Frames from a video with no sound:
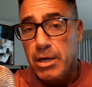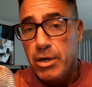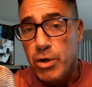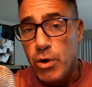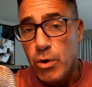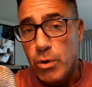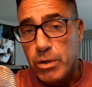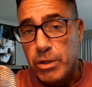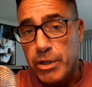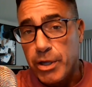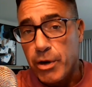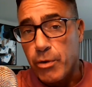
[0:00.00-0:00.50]

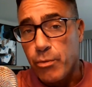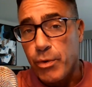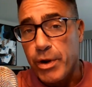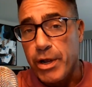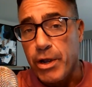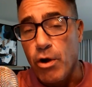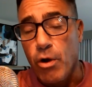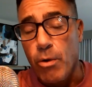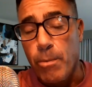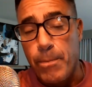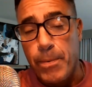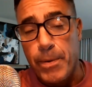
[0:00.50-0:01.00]
nuclear
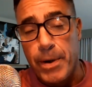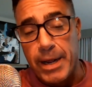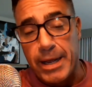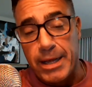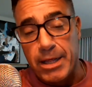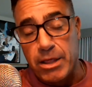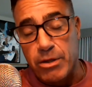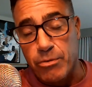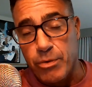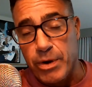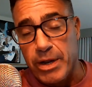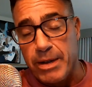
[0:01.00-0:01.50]

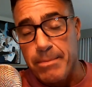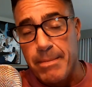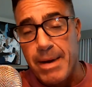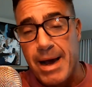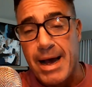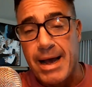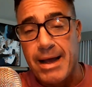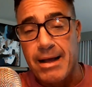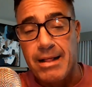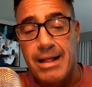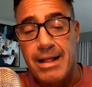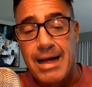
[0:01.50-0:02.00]
reopening, Three
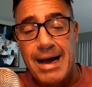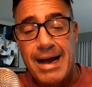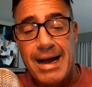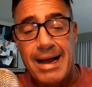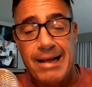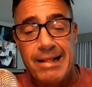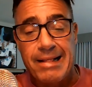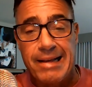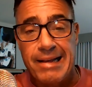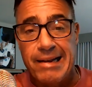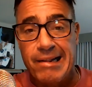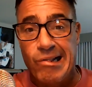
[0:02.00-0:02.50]
Mile
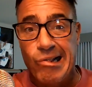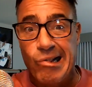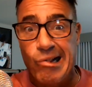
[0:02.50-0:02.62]
Island.